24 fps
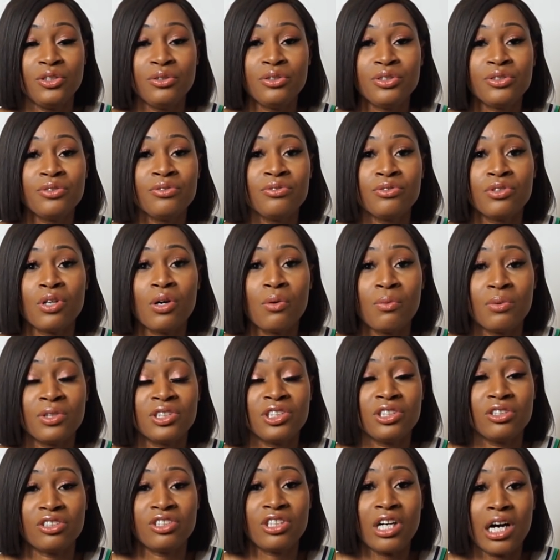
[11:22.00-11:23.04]
you do not
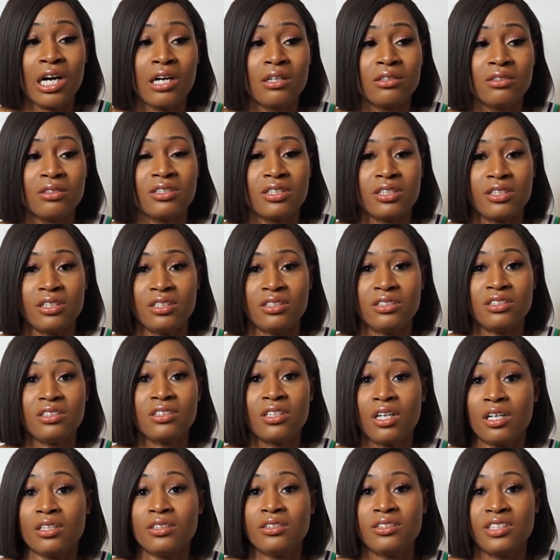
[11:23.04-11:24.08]
want your child to
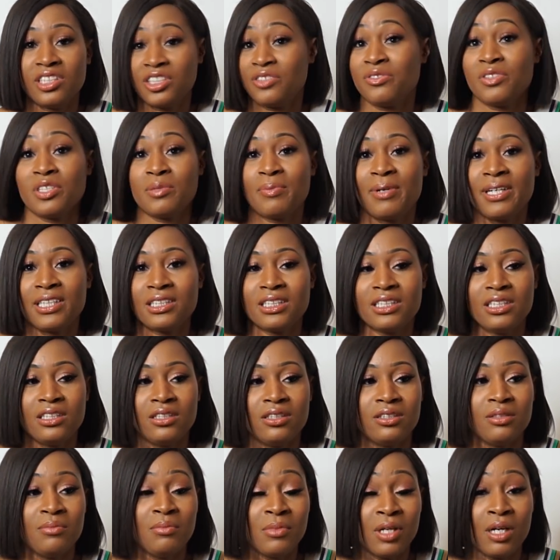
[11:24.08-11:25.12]
start
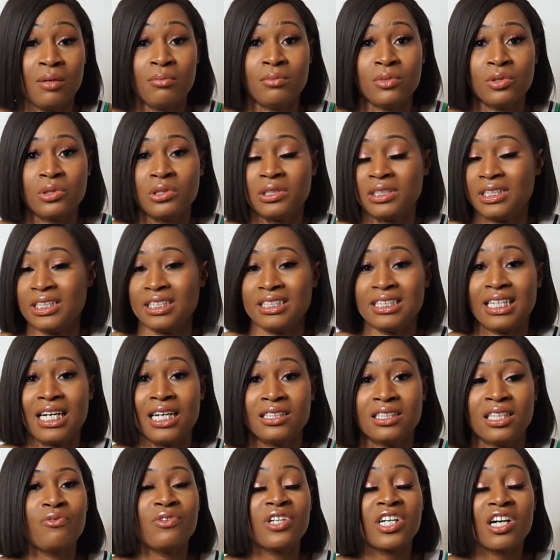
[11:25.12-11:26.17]
disrespecting the mum or the
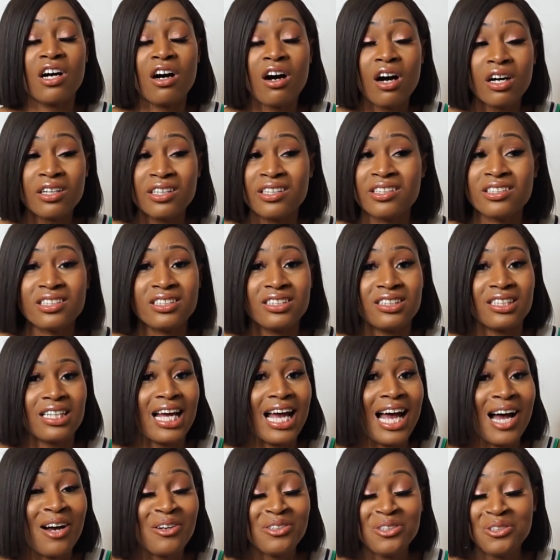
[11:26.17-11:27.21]
dad. Regardless
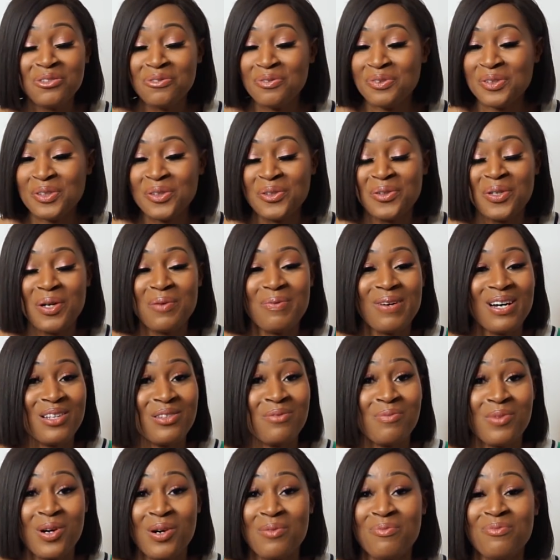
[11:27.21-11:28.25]
how you feel about
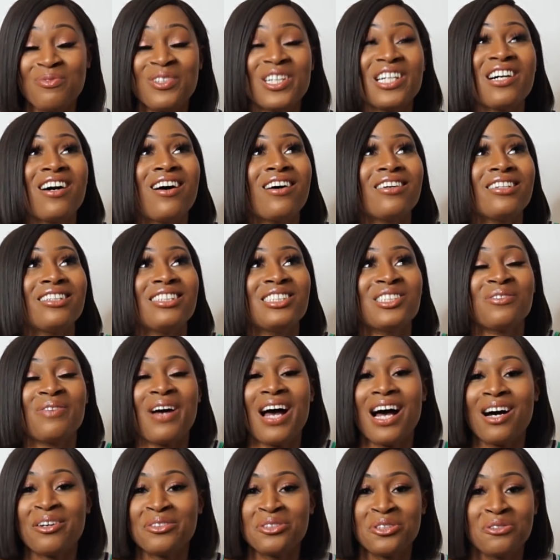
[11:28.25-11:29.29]
the mum, regardless of
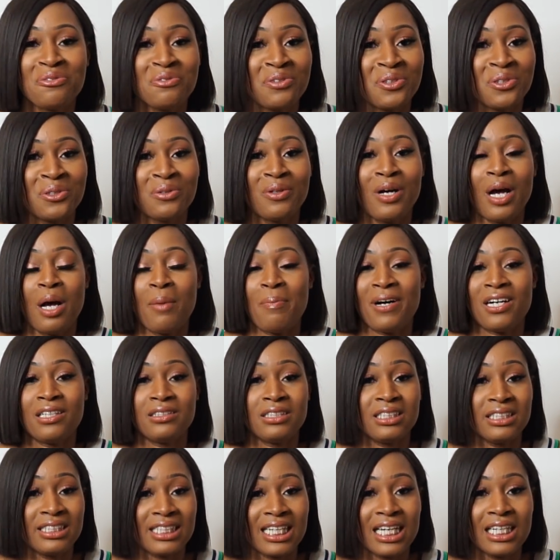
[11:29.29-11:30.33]
how you feel
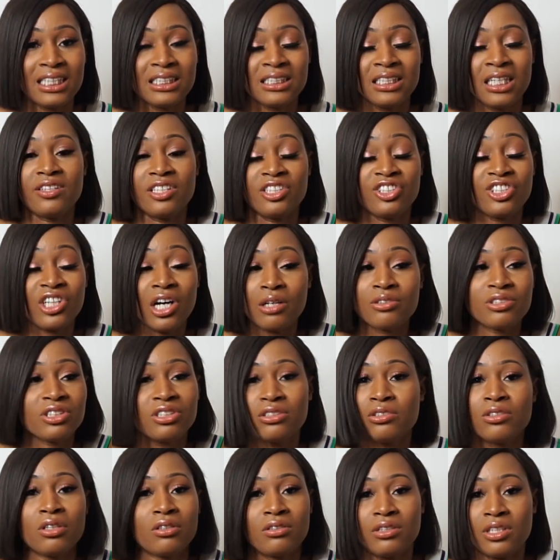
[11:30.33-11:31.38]
about the dad, the child
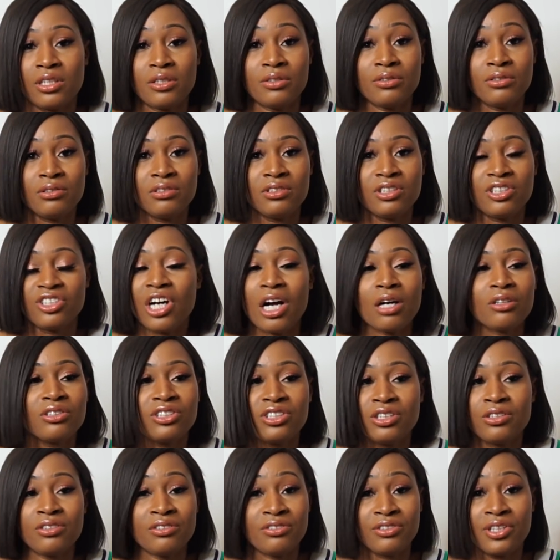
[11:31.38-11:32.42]
should not know. The child
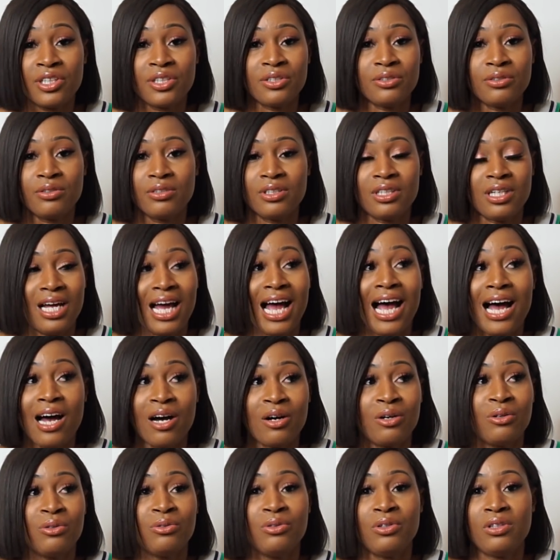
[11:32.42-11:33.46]
shouldn't know
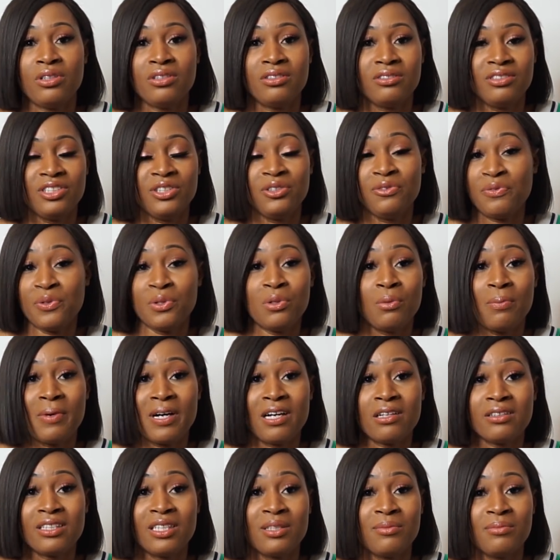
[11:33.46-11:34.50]
how you feel
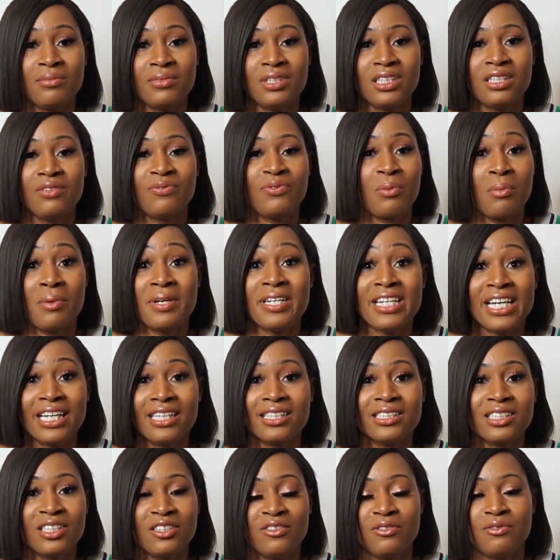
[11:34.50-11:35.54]
about them from a
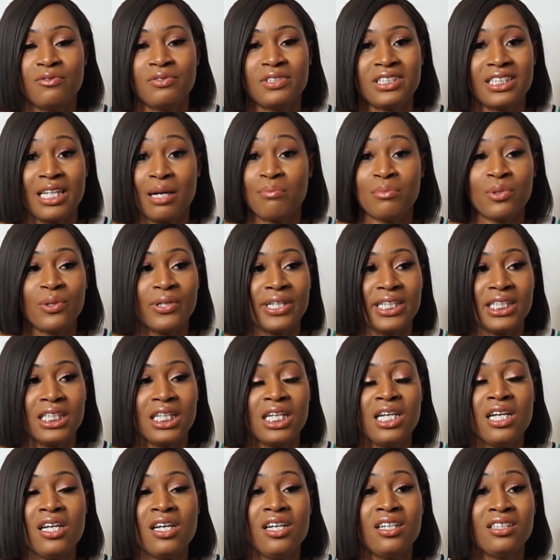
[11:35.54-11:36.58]
negative standpoint.